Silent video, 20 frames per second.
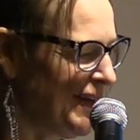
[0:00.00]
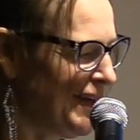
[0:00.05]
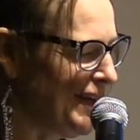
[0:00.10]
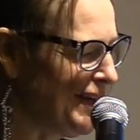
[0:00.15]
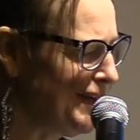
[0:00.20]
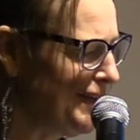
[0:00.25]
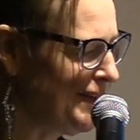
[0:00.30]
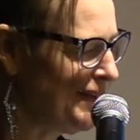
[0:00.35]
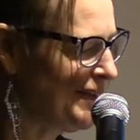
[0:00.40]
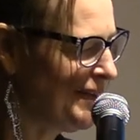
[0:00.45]

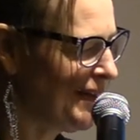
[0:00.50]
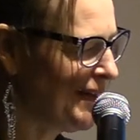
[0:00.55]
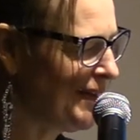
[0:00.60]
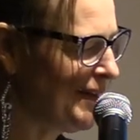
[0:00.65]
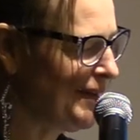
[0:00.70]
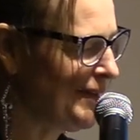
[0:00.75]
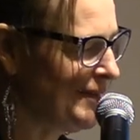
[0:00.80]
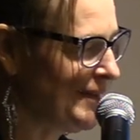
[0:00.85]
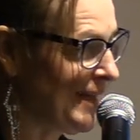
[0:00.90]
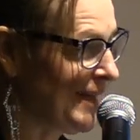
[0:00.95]
and it
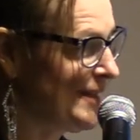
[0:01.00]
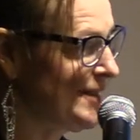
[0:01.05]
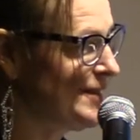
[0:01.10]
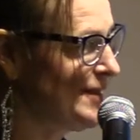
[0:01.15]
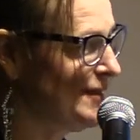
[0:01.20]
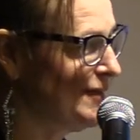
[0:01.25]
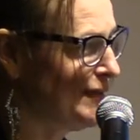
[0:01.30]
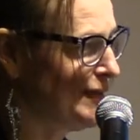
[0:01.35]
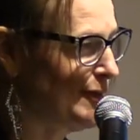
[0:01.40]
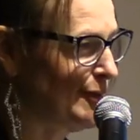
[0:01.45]
uh,
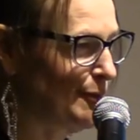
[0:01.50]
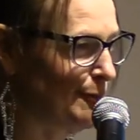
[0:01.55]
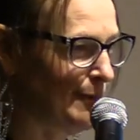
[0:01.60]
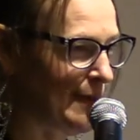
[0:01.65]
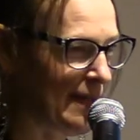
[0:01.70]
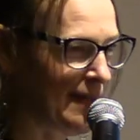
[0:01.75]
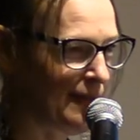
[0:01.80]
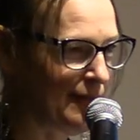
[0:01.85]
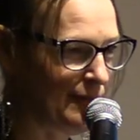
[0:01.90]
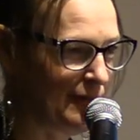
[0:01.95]
lasted for a
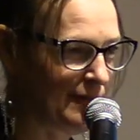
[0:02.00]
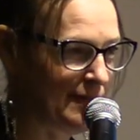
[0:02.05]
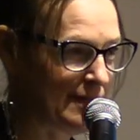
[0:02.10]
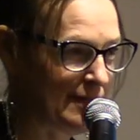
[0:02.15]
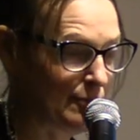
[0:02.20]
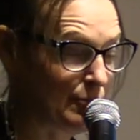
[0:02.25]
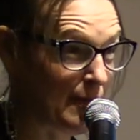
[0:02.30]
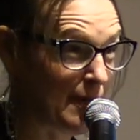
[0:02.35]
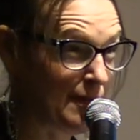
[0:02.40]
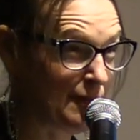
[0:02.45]
while.
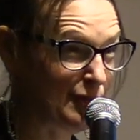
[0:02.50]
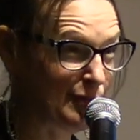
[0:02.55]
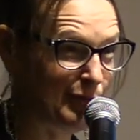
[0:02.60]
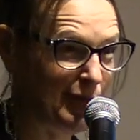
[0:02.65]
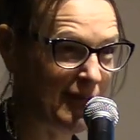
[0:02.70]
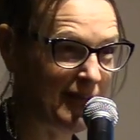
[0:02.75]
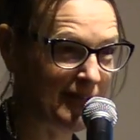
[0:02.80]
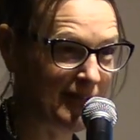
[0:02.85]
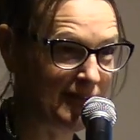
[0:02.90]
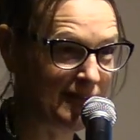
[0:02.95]
This writer's
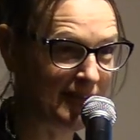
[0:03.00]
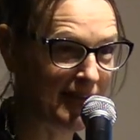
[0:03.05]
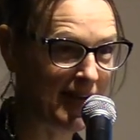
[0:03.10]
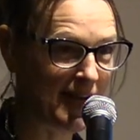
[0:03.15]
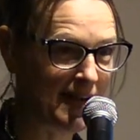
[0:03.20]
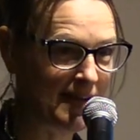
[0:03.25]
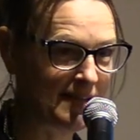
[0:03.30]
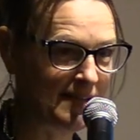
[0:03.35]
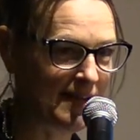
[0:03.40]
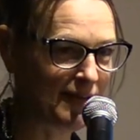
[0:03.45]
block, and
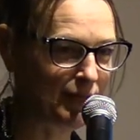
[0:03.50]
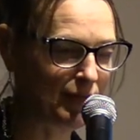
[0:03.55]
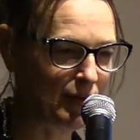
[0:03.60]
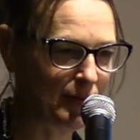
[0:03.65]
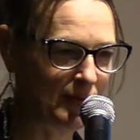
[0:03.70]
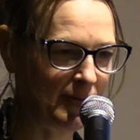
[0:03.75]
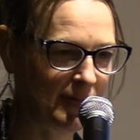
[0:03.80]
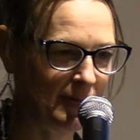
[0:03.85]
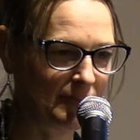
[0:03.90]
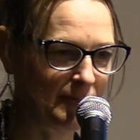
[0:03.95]
I'd
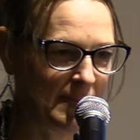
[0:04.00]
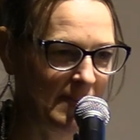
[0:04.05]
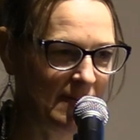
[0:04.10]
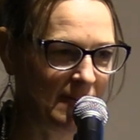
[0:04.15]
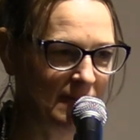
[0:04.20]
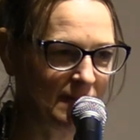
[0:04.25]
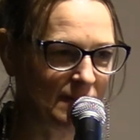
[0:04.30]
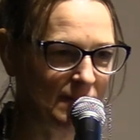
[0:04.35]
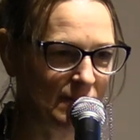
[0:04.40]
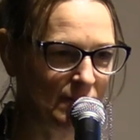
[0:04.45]
never been
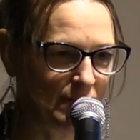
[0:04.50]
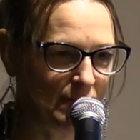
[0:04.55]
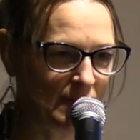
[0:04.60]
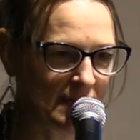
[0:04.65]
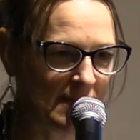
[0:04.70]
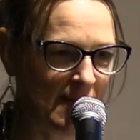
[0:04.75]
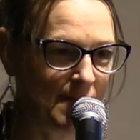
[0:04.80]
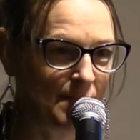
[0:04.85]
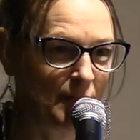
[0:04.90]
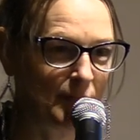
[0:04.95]
into a
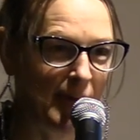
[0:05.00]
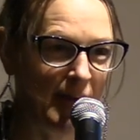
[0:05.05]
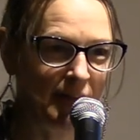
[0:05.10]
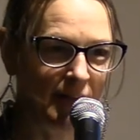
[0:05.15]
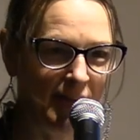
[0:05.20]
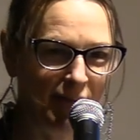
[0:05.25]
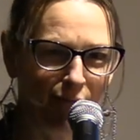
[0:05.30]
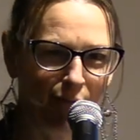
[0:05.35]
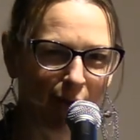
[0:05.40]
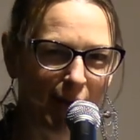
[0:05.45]
time in my
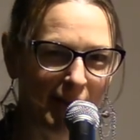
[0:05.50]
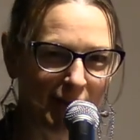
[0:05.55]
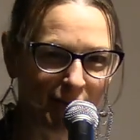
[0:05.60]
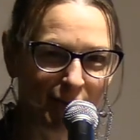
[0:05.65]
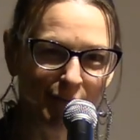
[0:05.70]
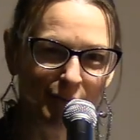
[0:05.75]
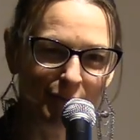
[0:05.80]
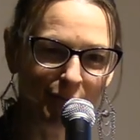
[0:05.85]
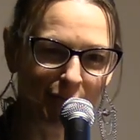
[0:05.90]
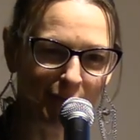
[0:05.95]
life where I
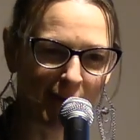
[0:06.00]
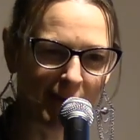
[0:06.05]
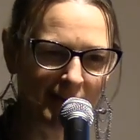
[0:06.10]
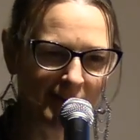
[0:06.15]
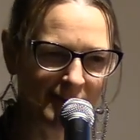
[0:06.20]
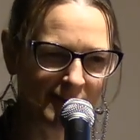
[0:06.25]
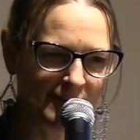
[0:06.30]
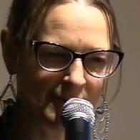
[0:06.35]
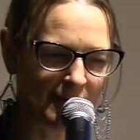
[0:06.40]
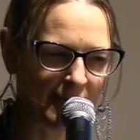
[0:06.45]
couldn't
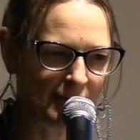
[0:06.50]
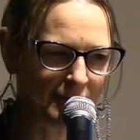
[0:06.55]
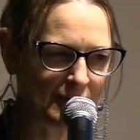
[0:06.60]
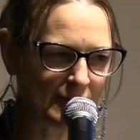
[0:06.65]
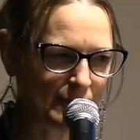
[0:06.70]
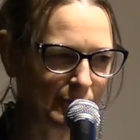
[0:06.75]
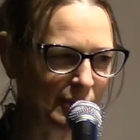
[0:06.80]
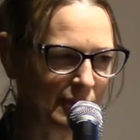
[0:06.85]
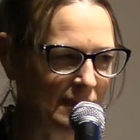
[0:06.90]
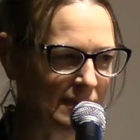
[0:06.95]
write, so I
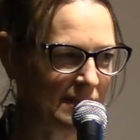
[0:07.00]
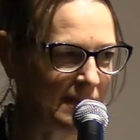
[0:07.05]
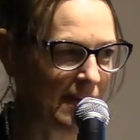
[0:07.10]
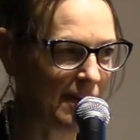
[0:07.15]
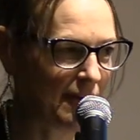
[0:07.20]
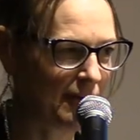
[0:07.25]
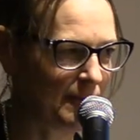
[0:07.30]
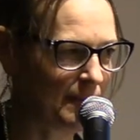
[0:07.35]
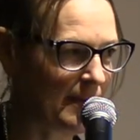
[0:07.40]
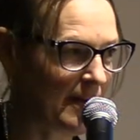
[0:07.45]
was pretty
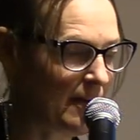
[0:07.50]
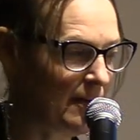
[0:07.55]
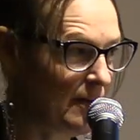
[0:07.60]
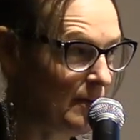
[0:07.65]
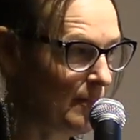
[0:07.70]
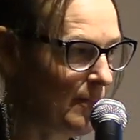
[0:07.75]
scared about it.